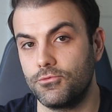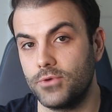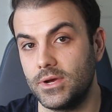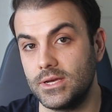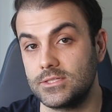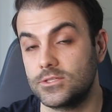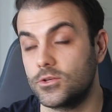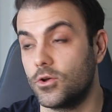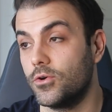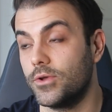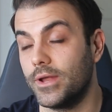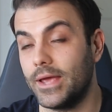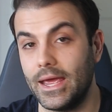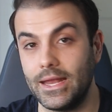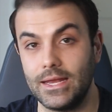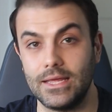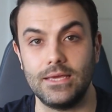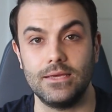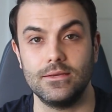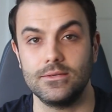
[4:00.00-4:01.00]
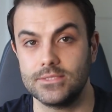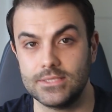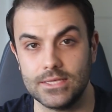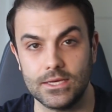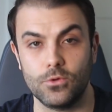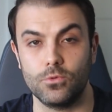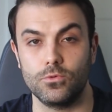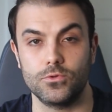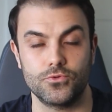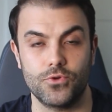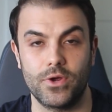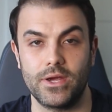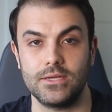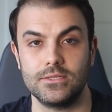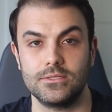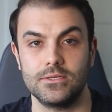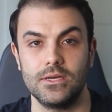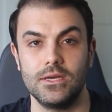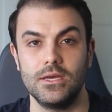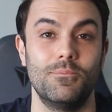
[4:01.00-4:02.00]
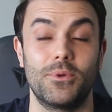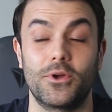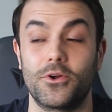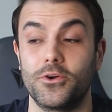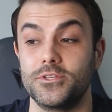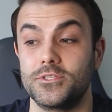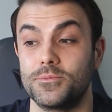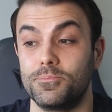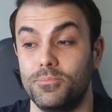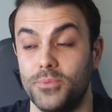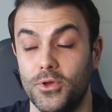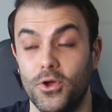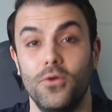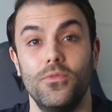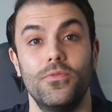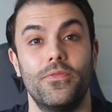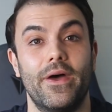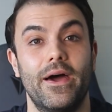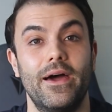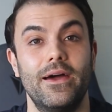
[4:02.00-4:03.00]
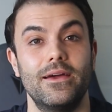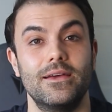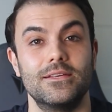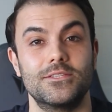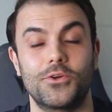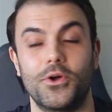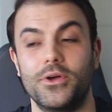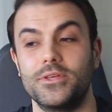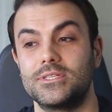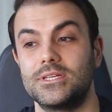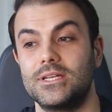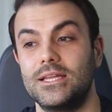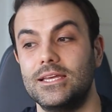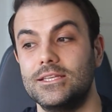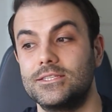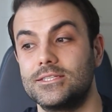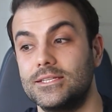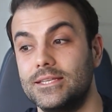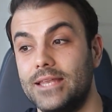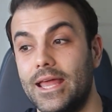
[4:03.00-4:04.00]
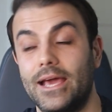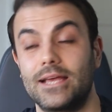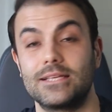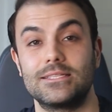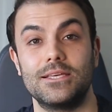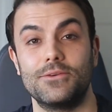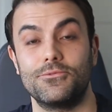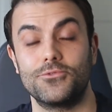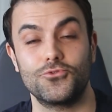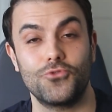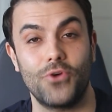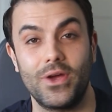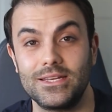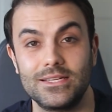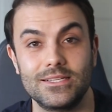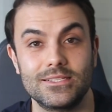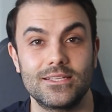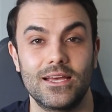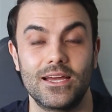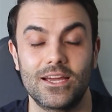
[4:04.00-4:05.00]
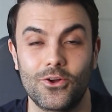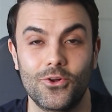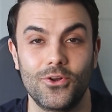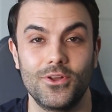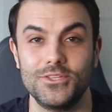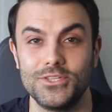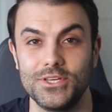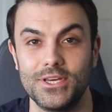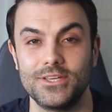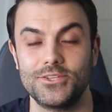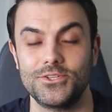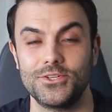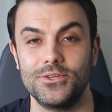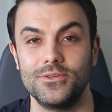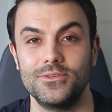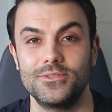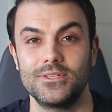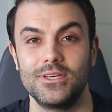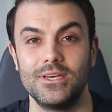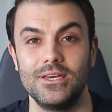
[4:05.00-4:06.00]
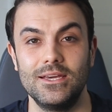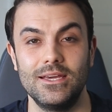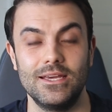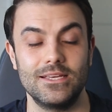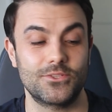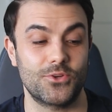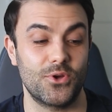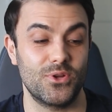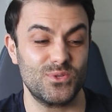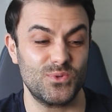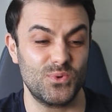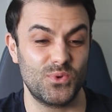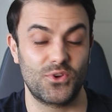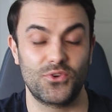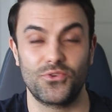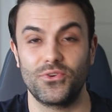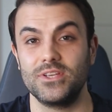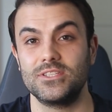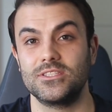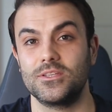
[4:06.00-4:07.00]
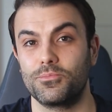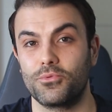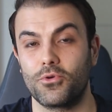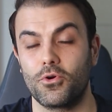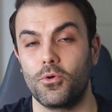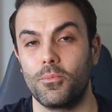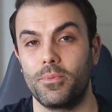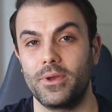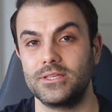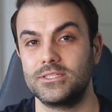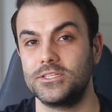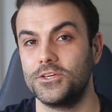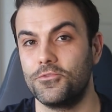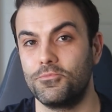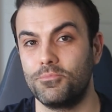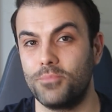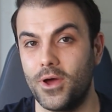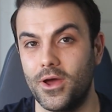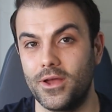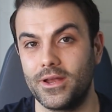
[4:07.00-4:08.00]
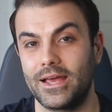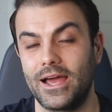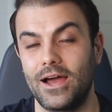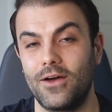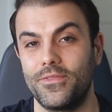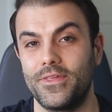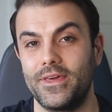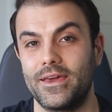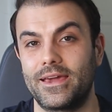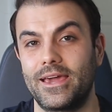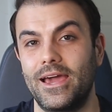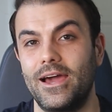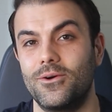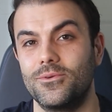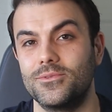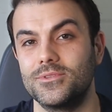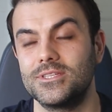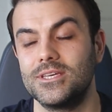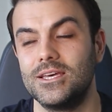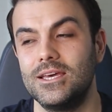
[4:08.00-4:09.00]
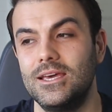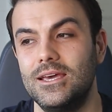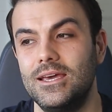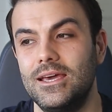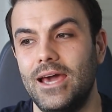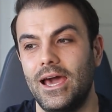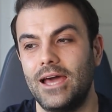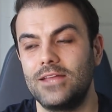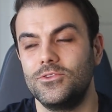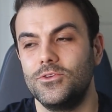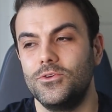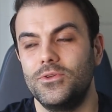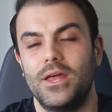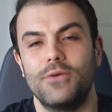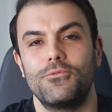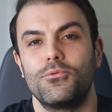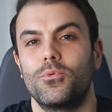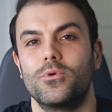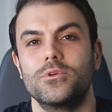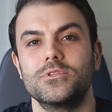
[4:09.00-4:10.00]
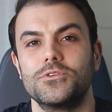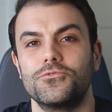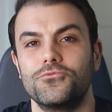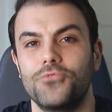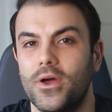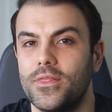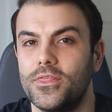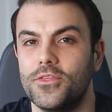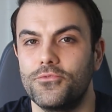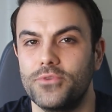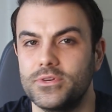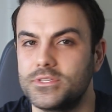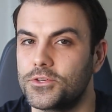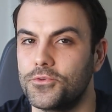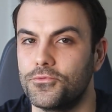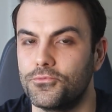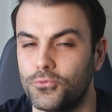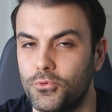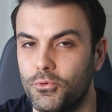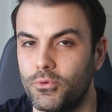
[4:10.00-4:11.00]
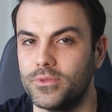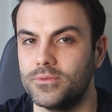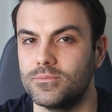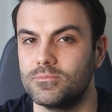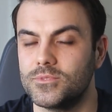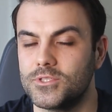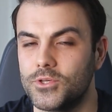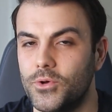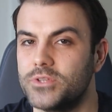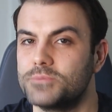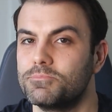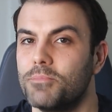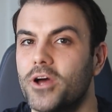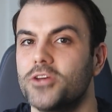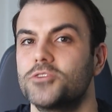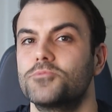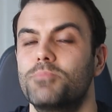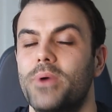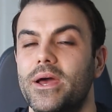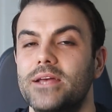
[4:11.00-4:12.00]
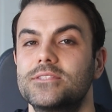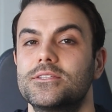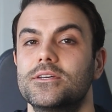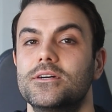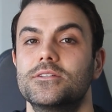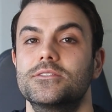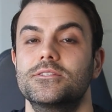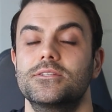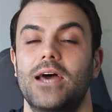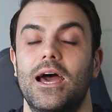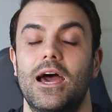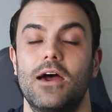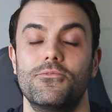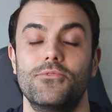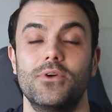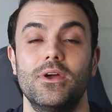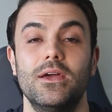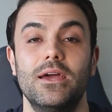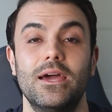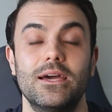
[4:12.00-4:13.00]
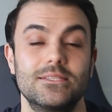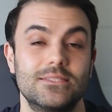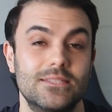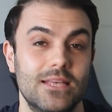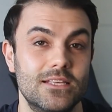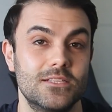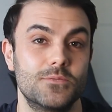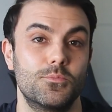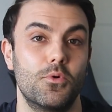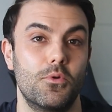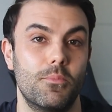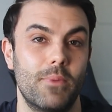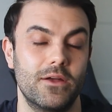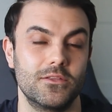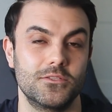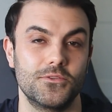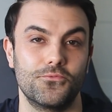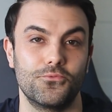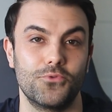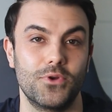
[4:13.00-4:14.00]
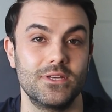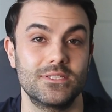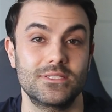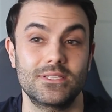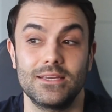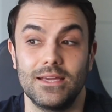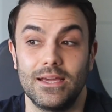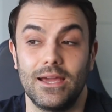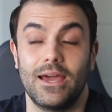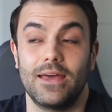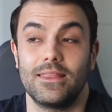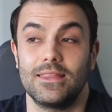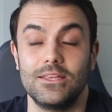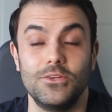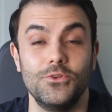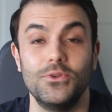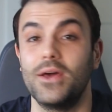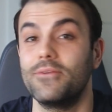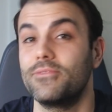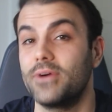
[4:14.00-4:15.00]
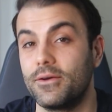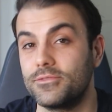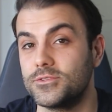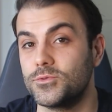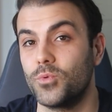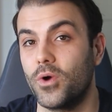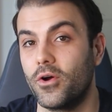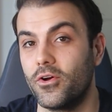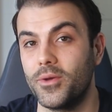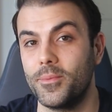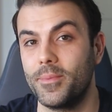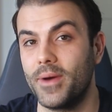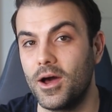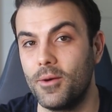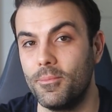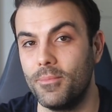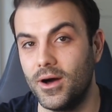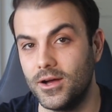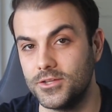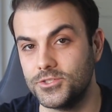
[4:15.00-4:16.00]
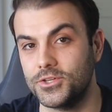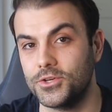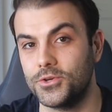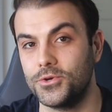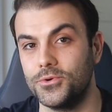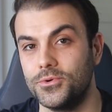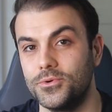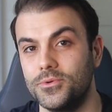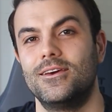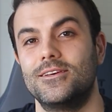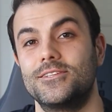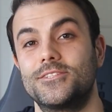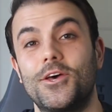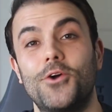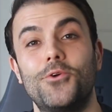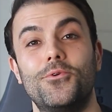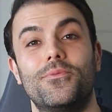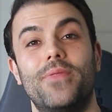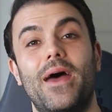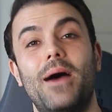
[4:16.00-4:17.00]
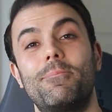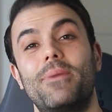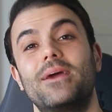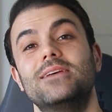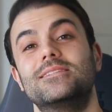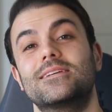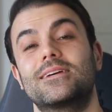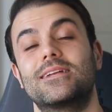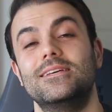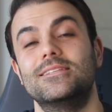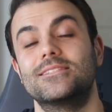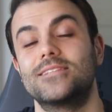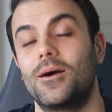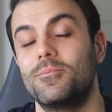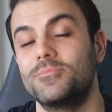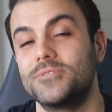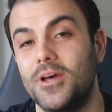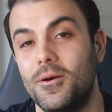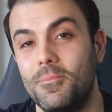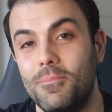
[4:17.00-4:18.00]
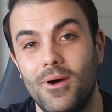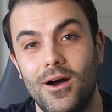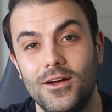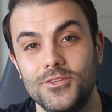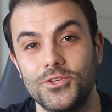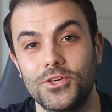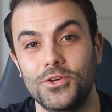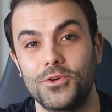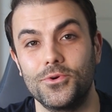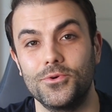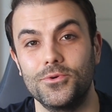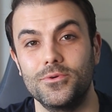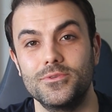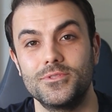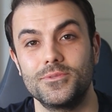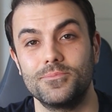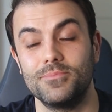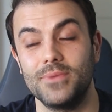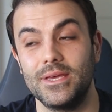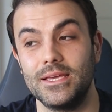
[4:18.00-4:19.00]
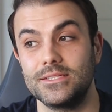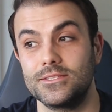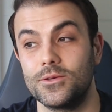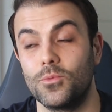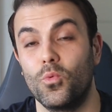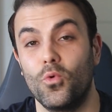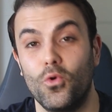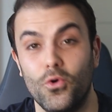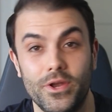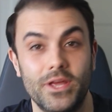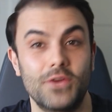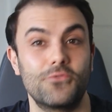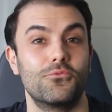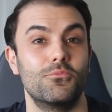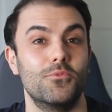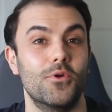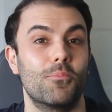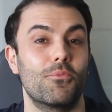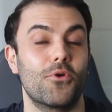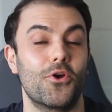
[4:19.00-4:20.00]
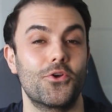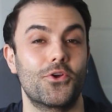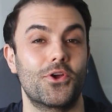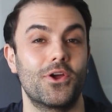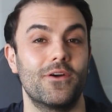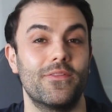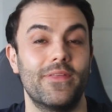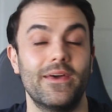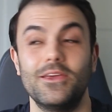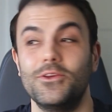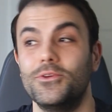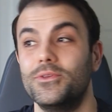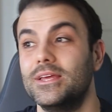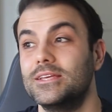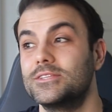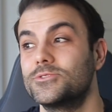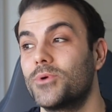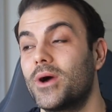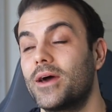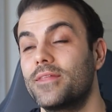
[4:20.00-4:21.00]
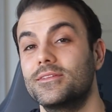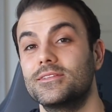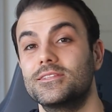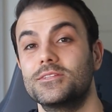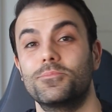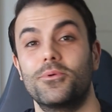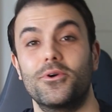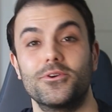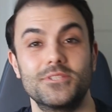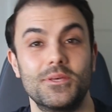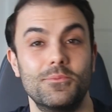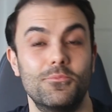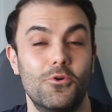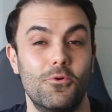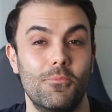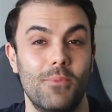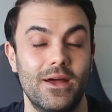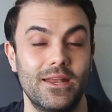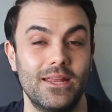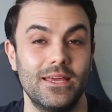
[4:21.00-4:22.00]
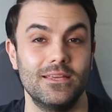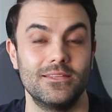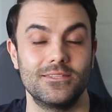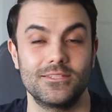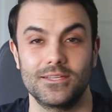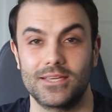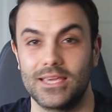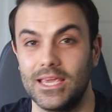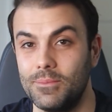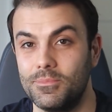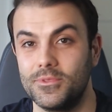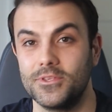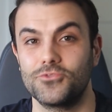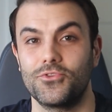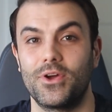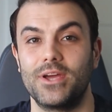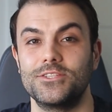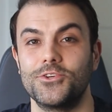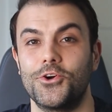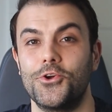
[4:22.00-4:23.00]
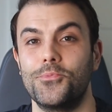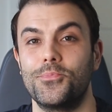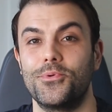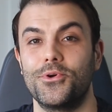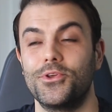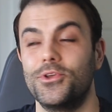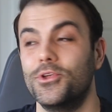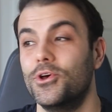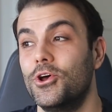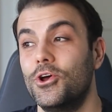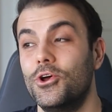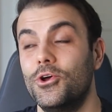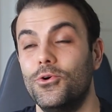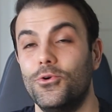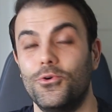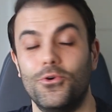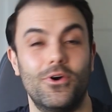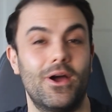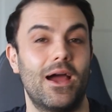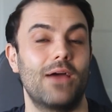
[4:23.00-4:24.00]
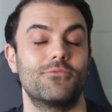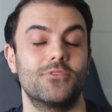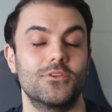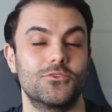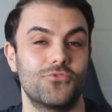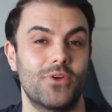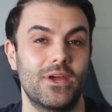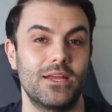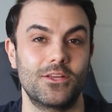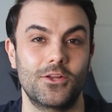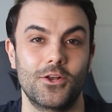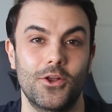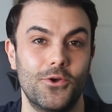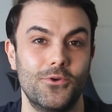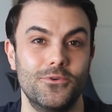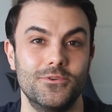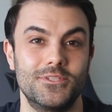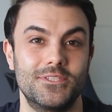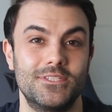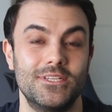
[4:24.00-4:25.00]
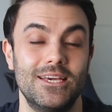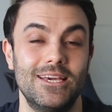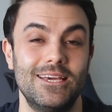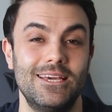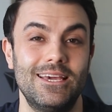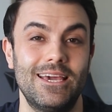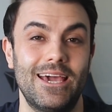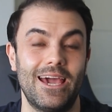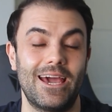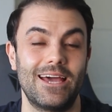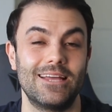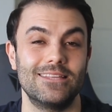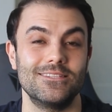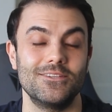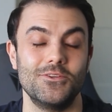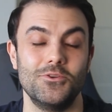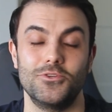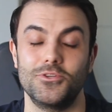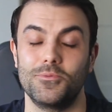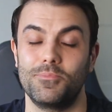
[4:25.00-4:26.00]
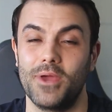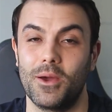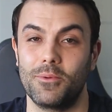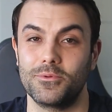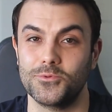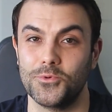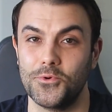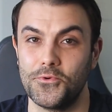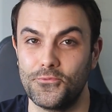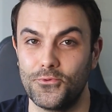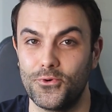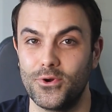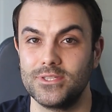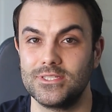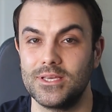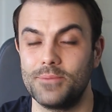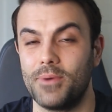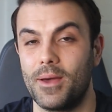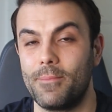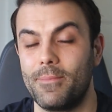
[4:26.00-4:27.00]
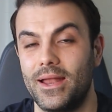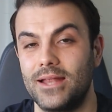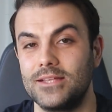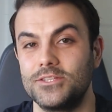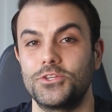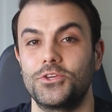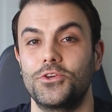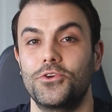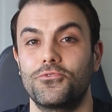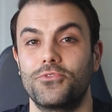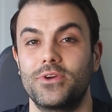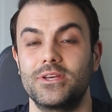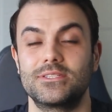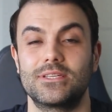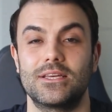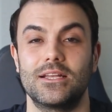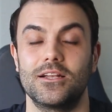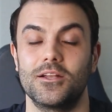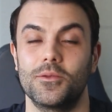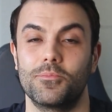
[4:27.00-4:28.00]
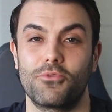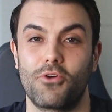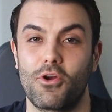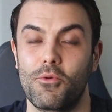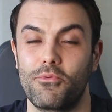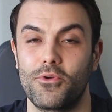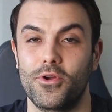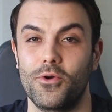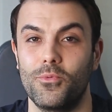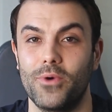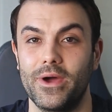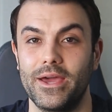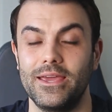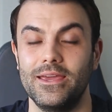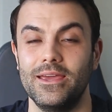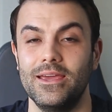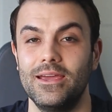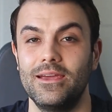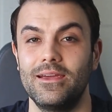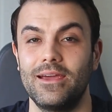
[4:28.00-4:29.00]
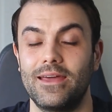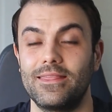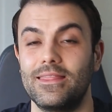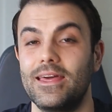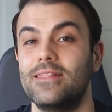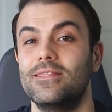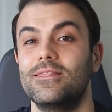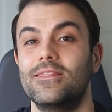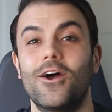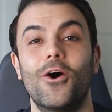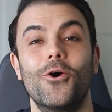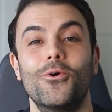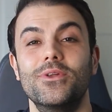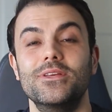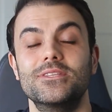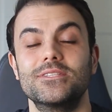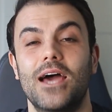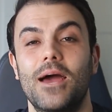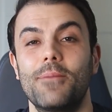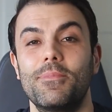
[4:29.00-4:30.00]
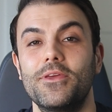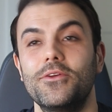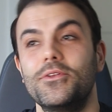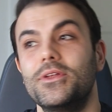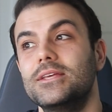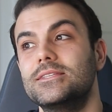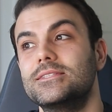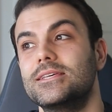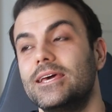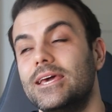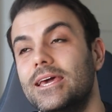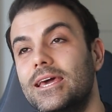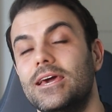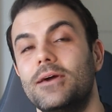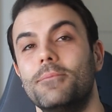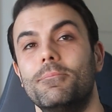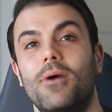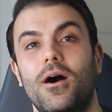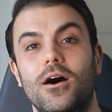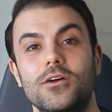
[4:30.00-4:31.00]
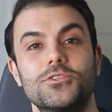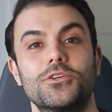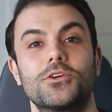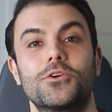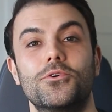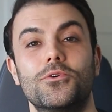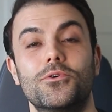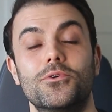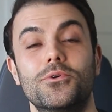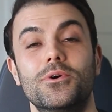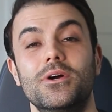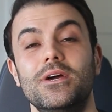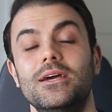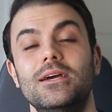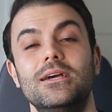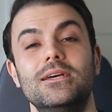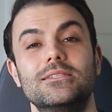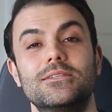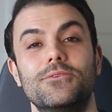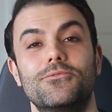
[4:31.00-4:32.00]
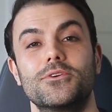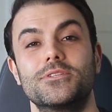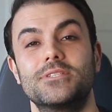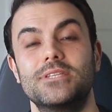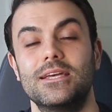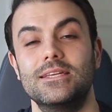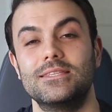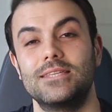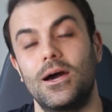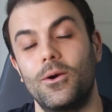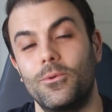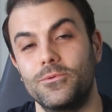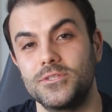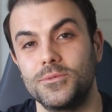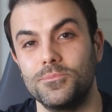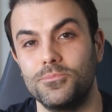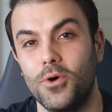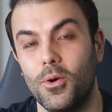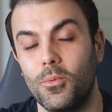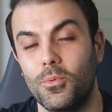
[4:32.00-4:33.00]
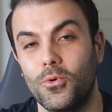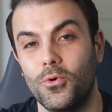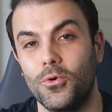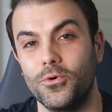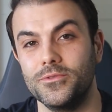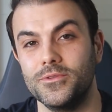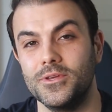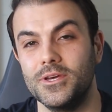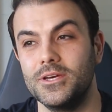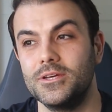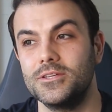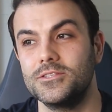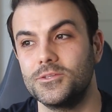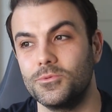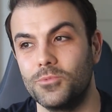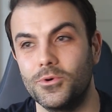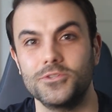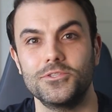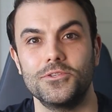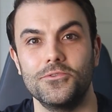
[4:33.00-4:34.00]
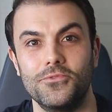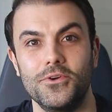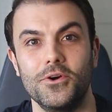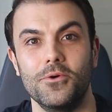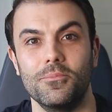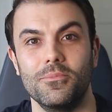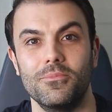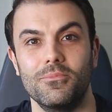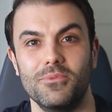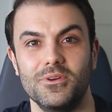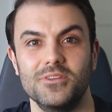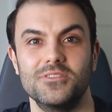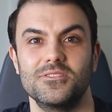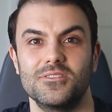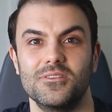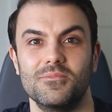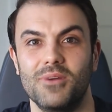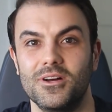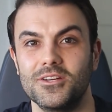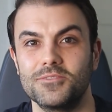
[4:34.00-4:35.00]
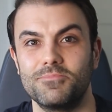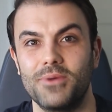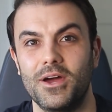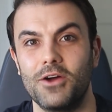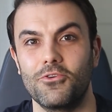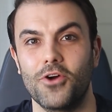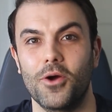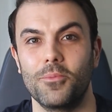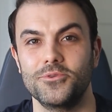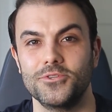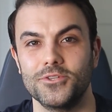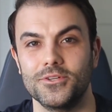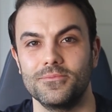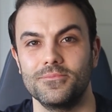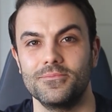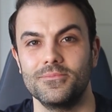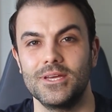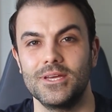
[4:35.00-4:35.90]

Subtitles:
risk on any single trade. Because beyond that, it's going to lead to negative trading psychology issues, it's going to increase the probability of burning out the account, and you never want to run the risk of ruin. So it's much better to have a sensible amount of risk, and then you never have to worry about a margin call. So that basically sums up margin calls. It's a warning from your broker that you need to either deposit more money to keep the trade open or have the trade closed, and you should be able to avoid it by managing your risk in an appropriate way. And then the only time that you need to hear margin call is if you're sitting down with some popcorn to watch the film, which is a much better option.